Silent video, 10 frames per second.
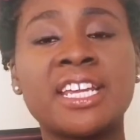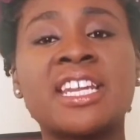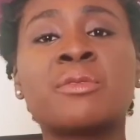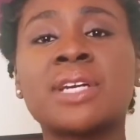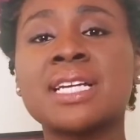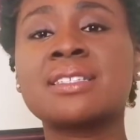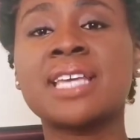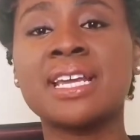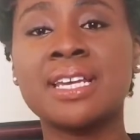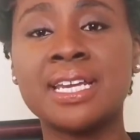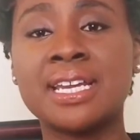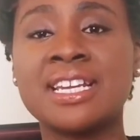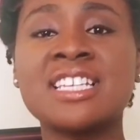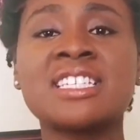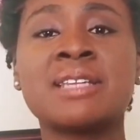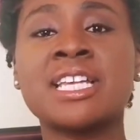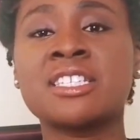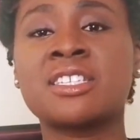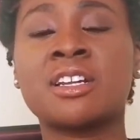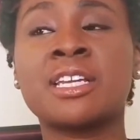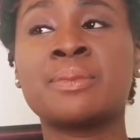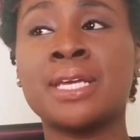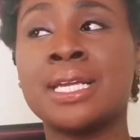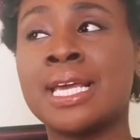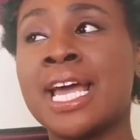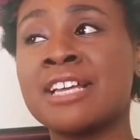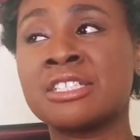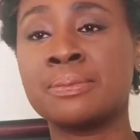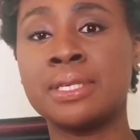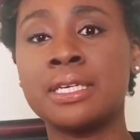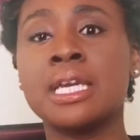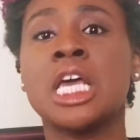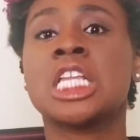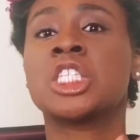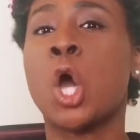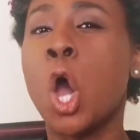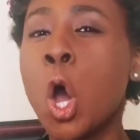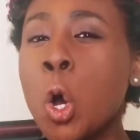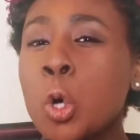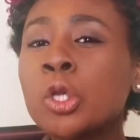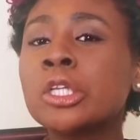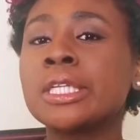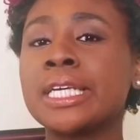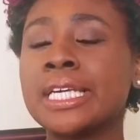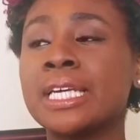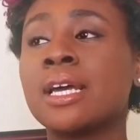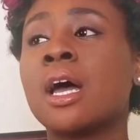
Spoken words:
Now, when I say needed, it doesn't necessarily mean it has to be totally